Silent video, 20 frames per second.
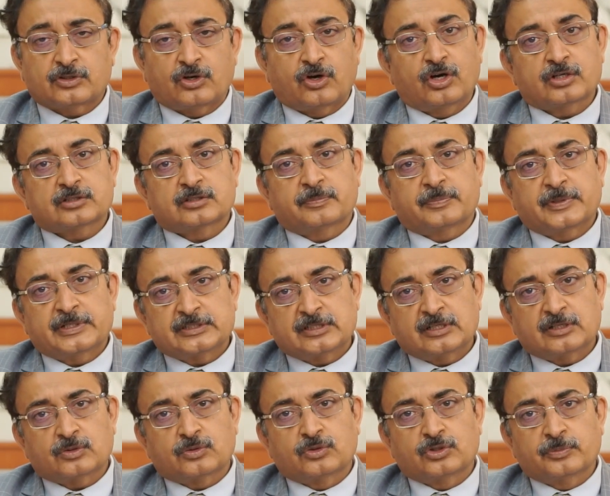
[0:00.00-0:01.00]
or the
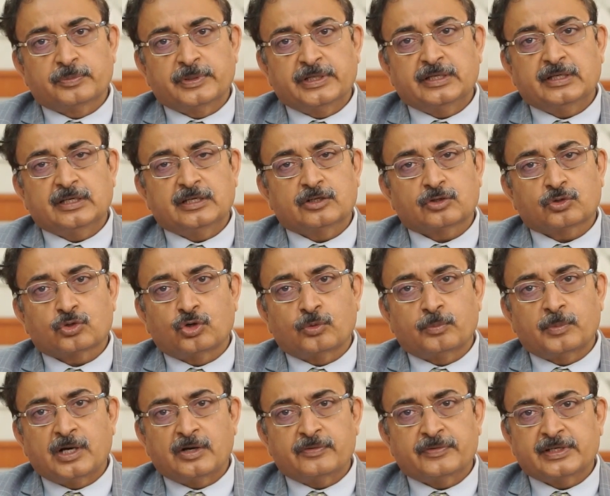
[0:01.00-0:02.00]
patient could be in
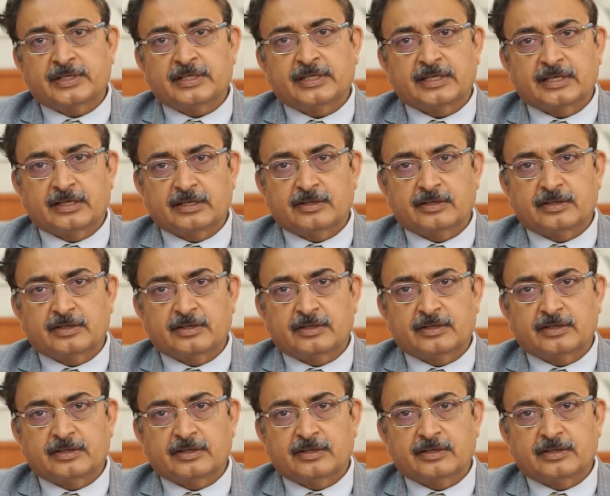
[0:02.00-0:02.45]
coma when he